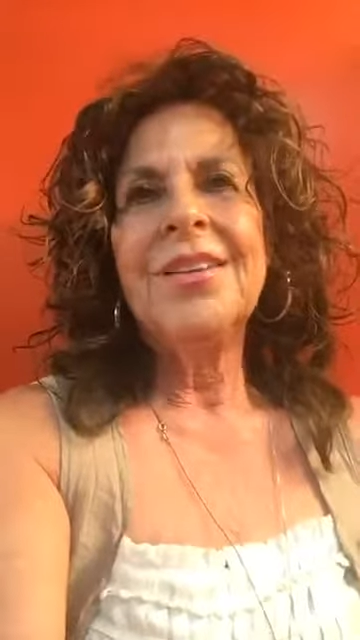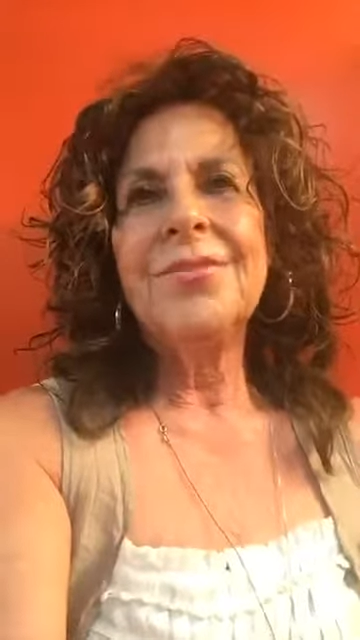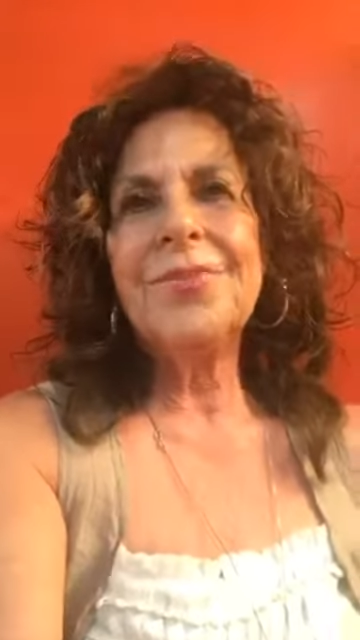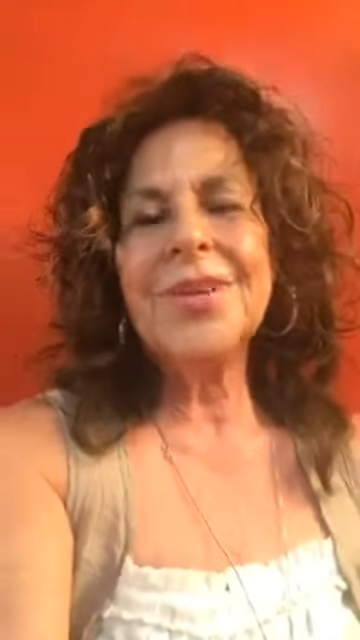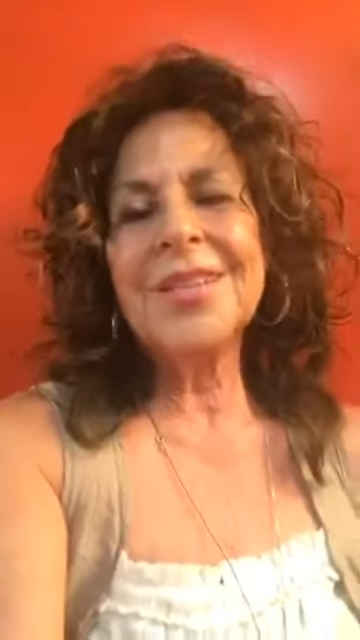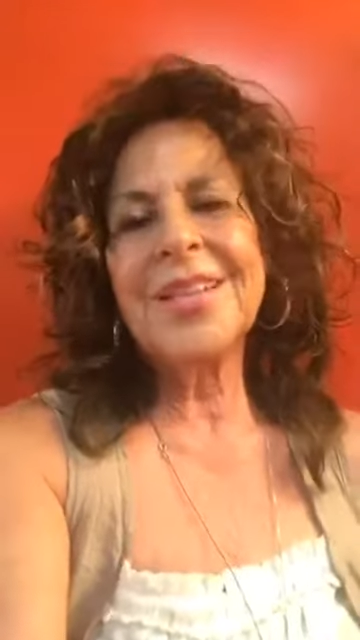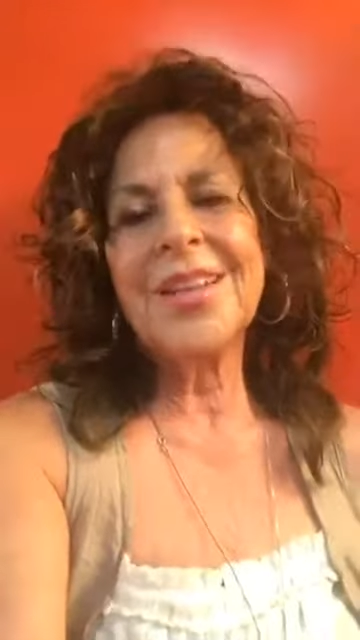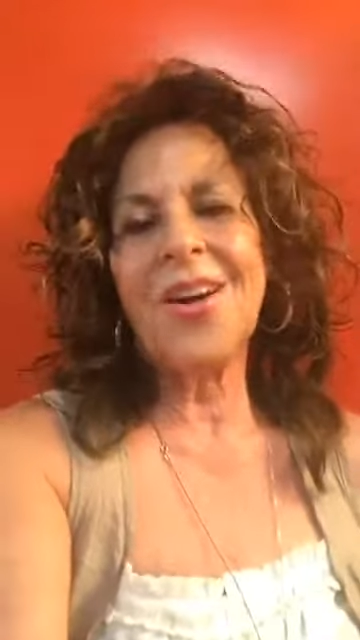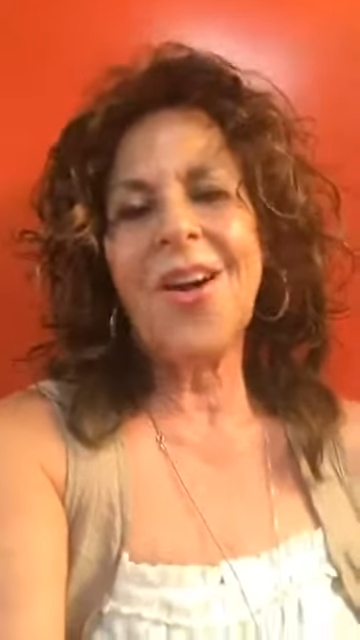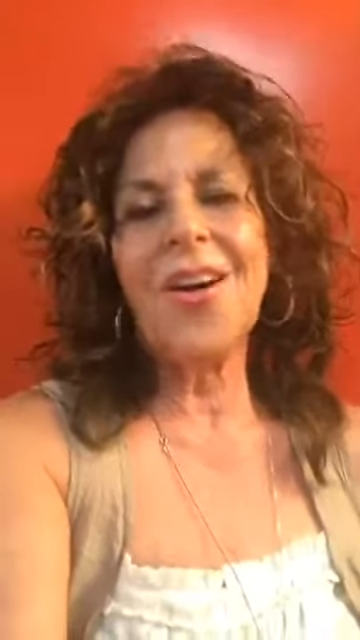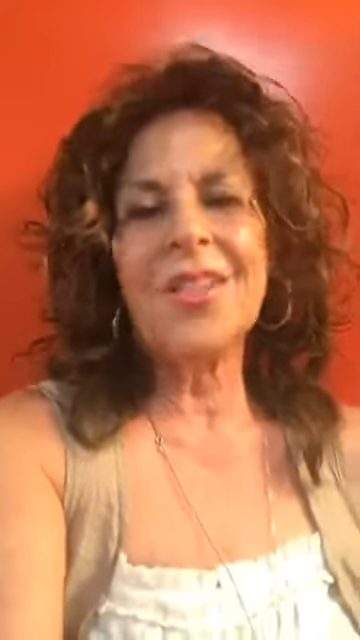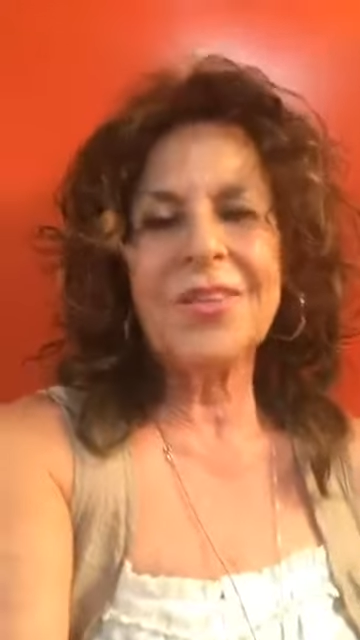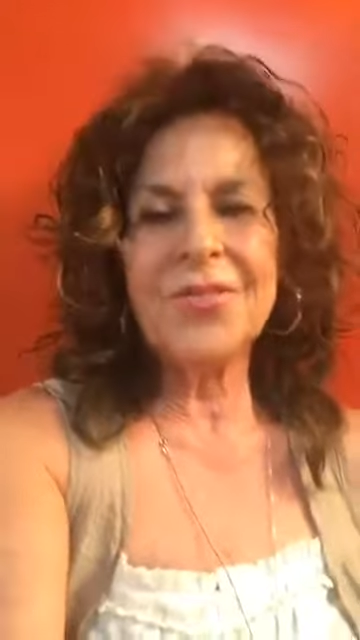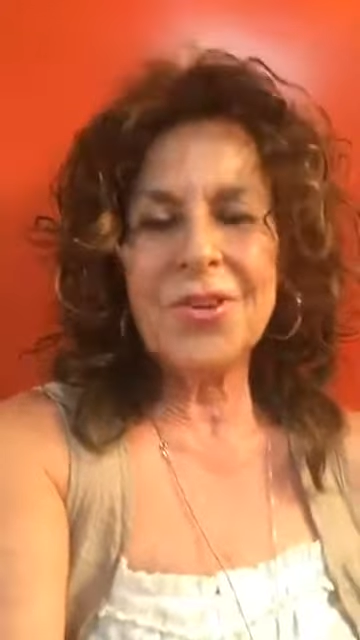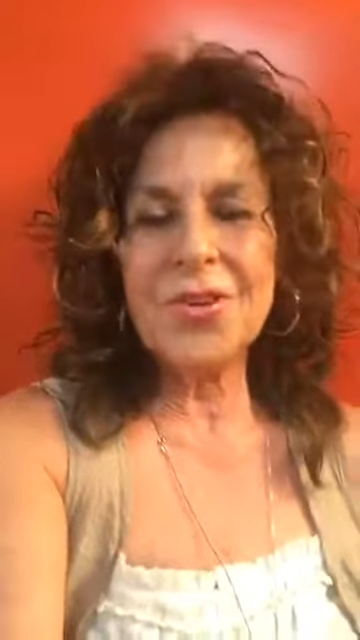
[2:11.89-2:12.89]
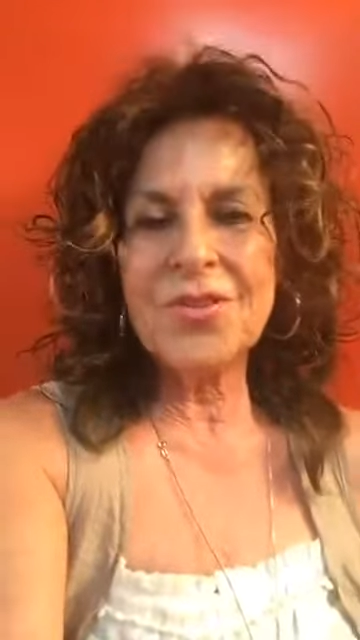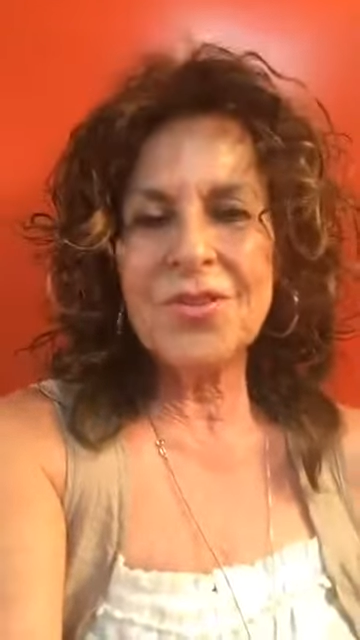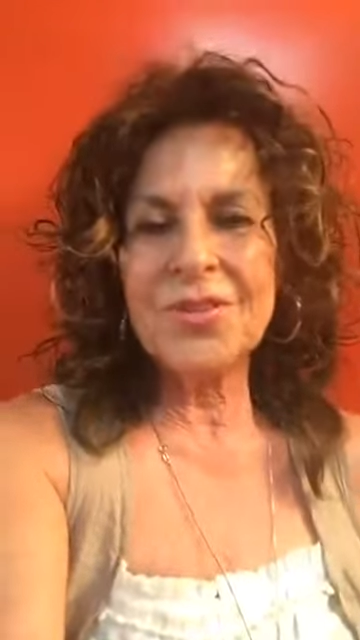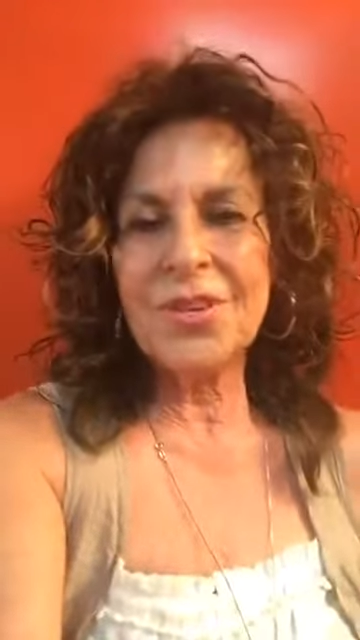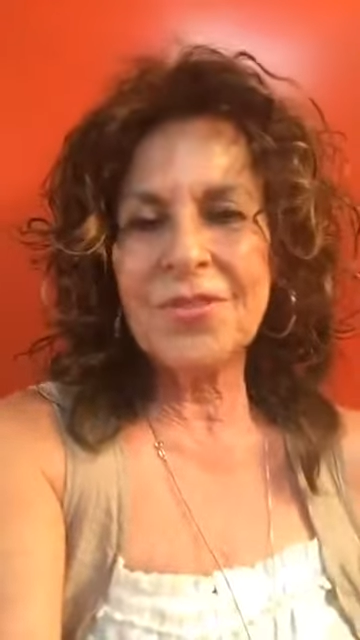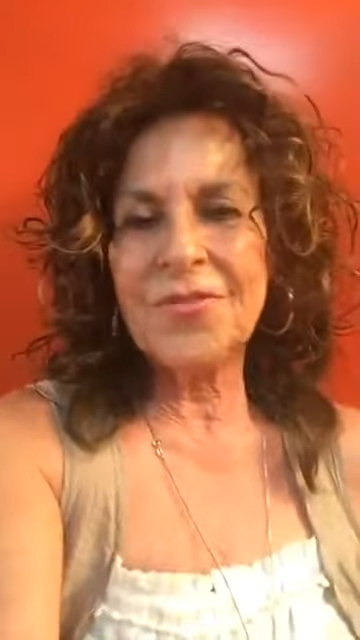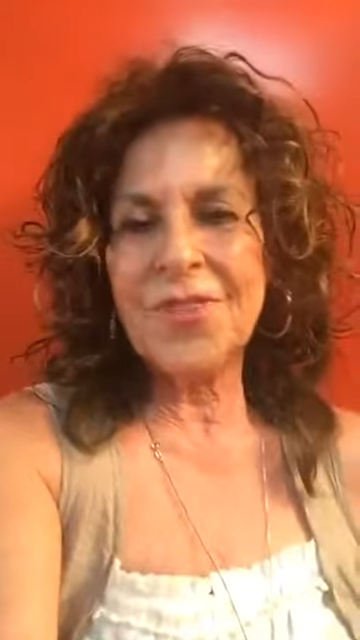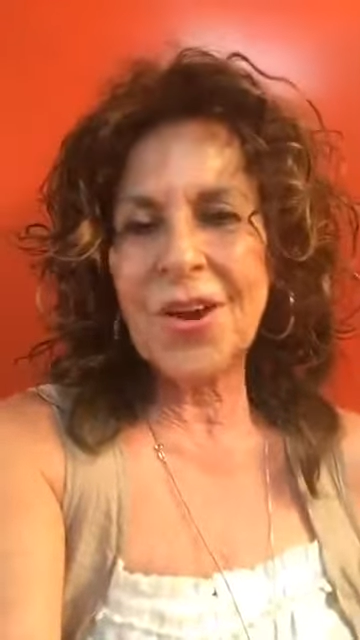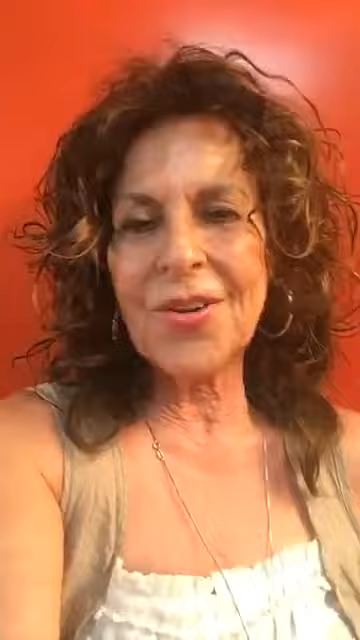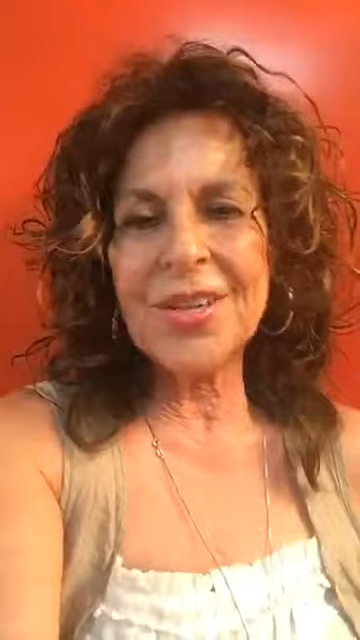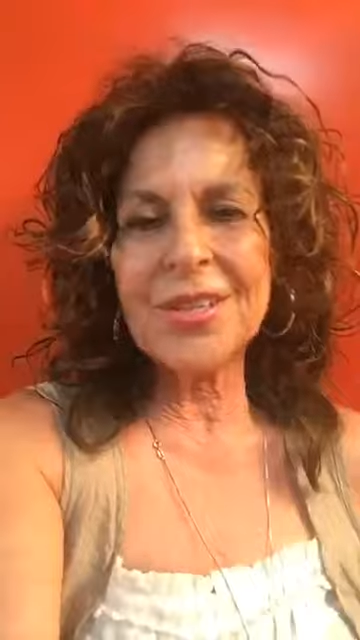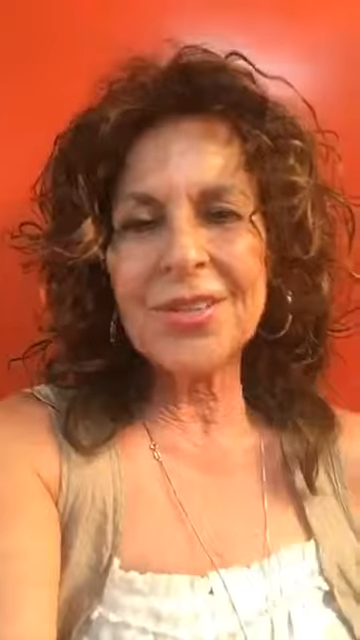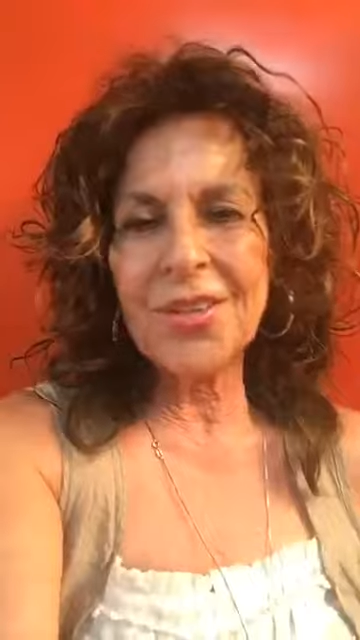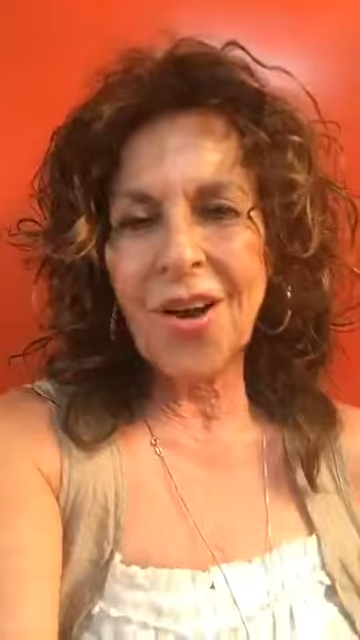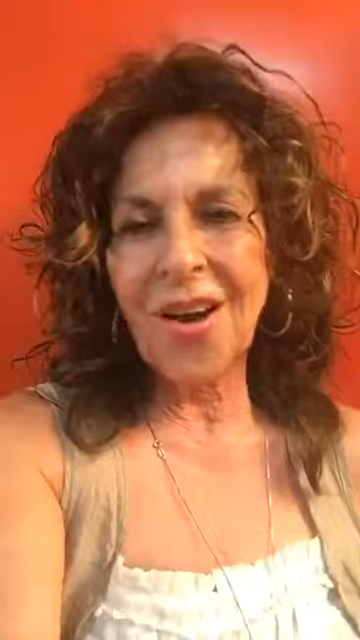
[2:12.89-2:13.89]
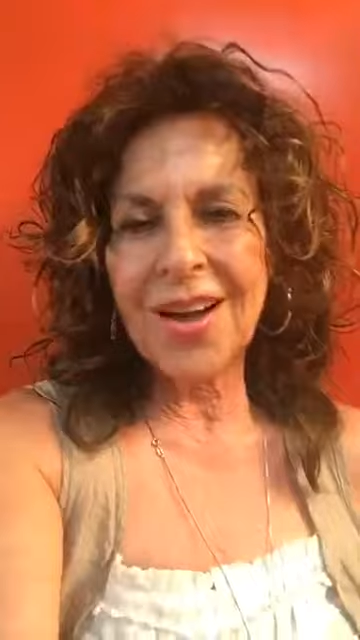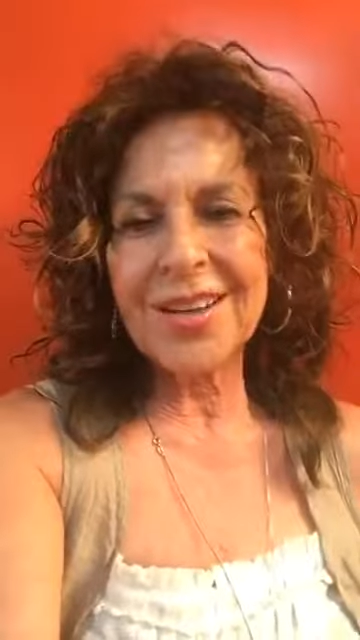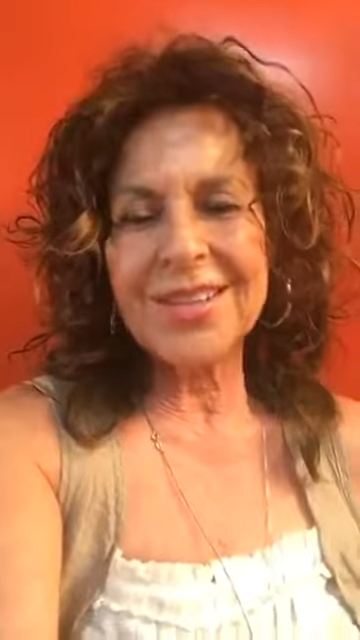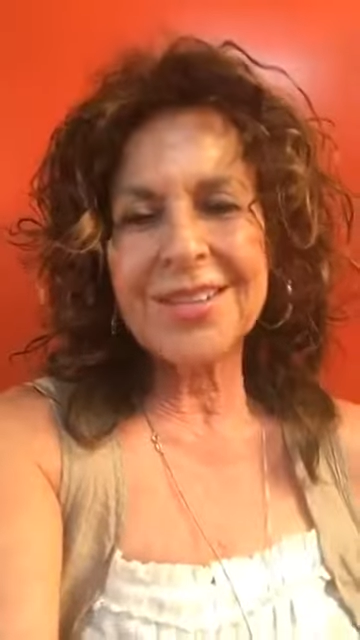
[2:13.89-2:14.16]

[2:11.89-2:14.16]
really all of you, your very long